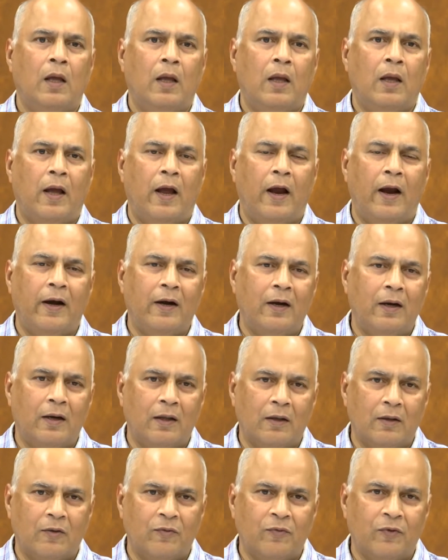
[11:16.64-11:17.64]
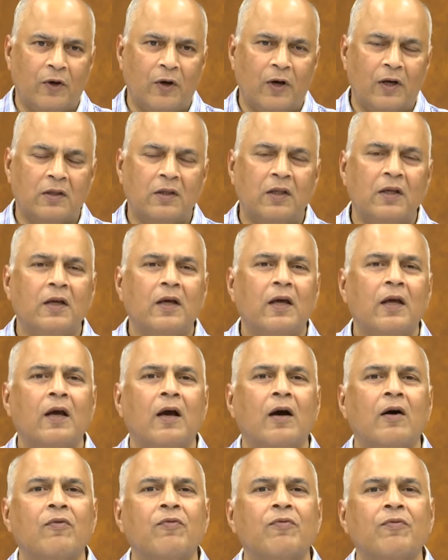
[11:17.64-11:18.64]
And if you are thinking
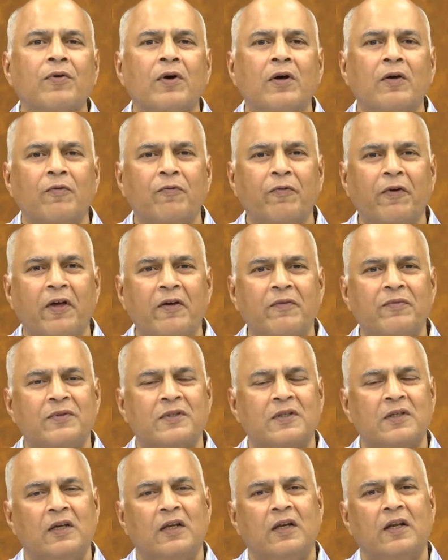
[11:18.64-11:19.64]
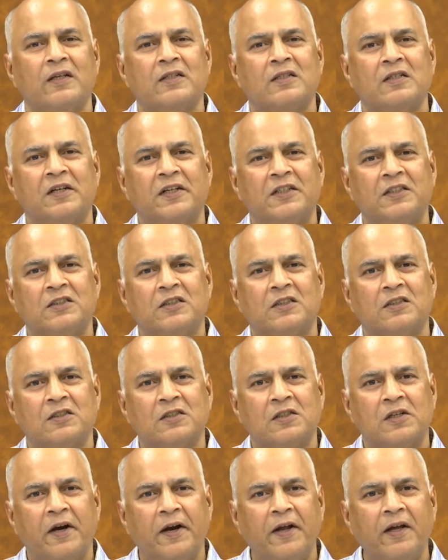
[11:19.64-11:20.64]
of waves in a stretched
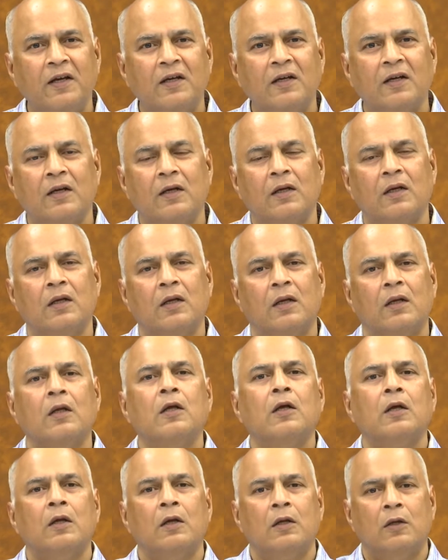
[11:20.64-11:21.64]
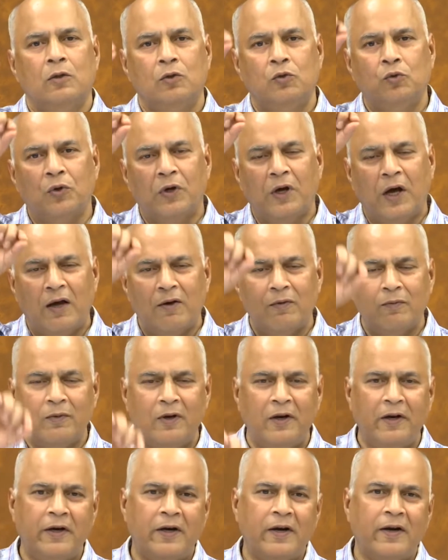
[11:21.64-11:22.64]
string, you have
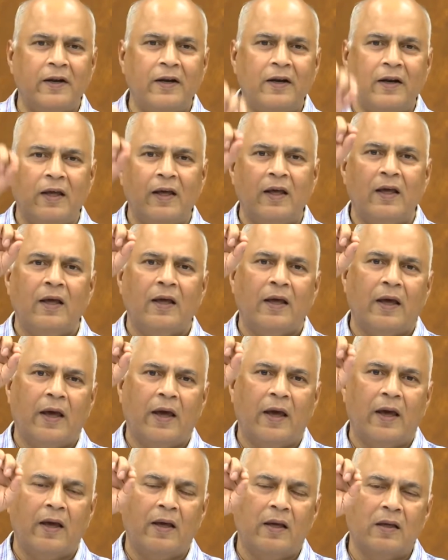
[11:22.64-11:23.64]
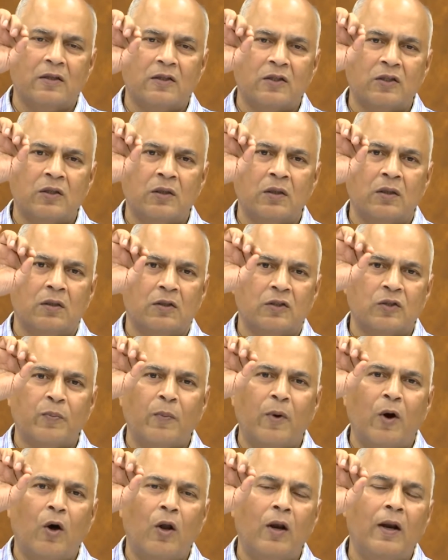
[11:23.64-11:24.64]
literally a
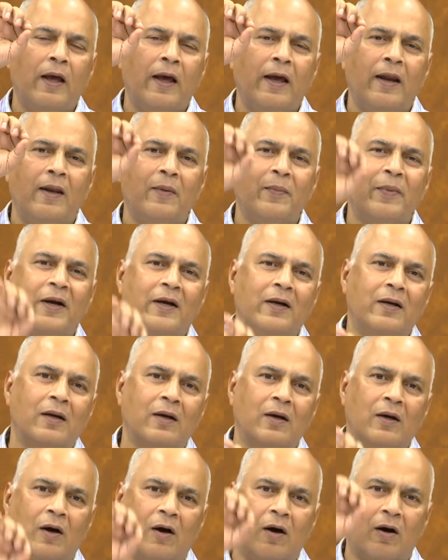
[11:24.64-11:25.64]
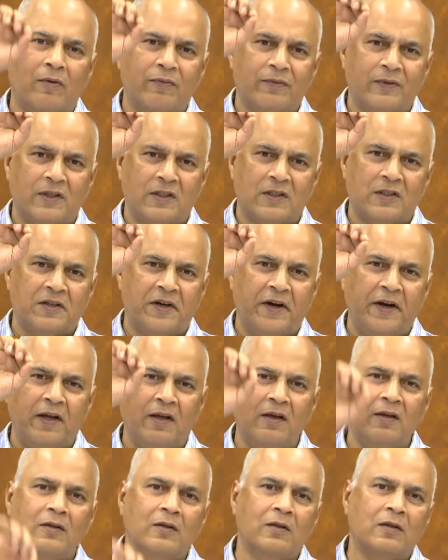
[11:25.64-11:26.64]
small element of the string
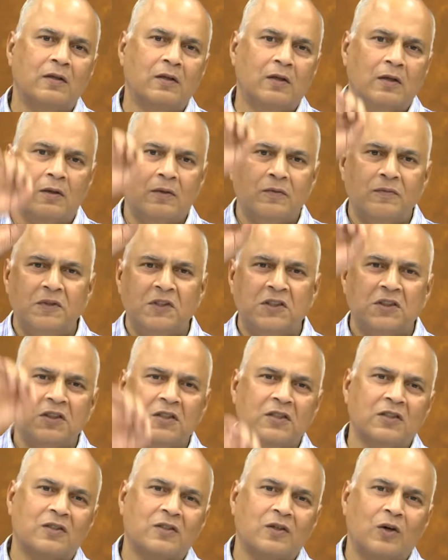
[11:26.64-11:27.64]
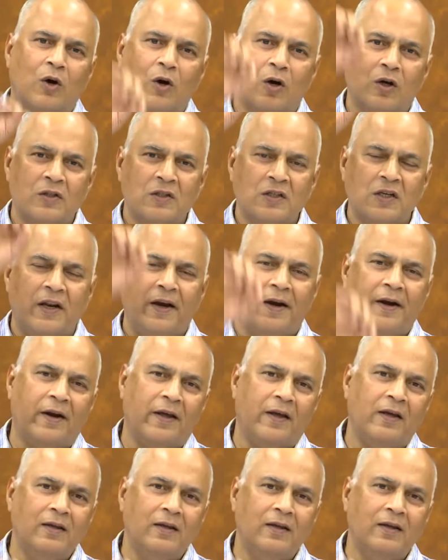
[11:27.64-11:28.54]
which is oscillating,